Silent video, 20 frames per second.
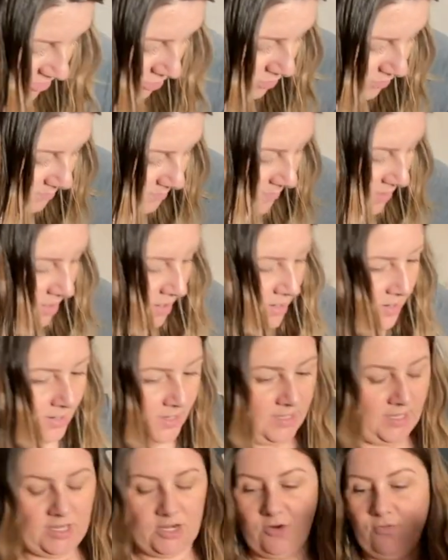got
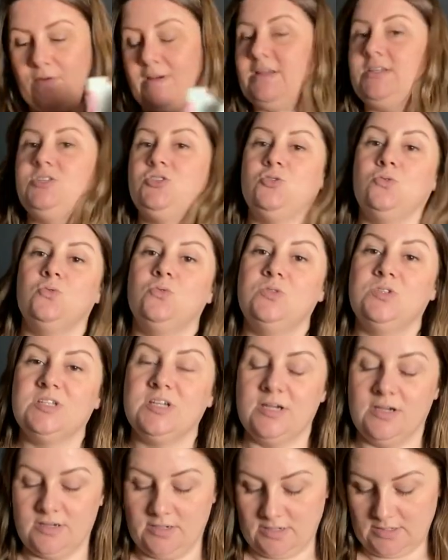my
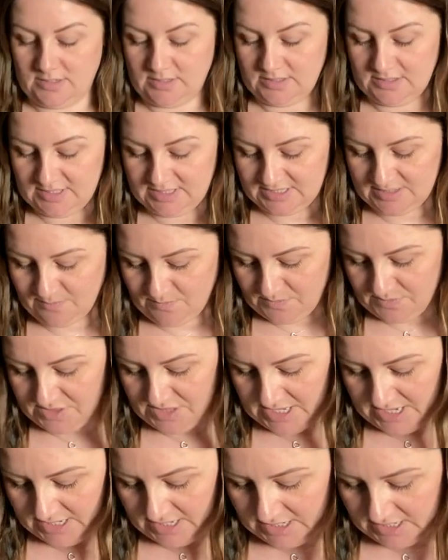granddaughter
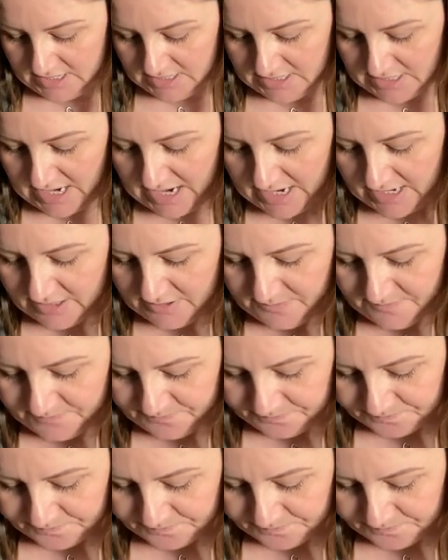something. Now,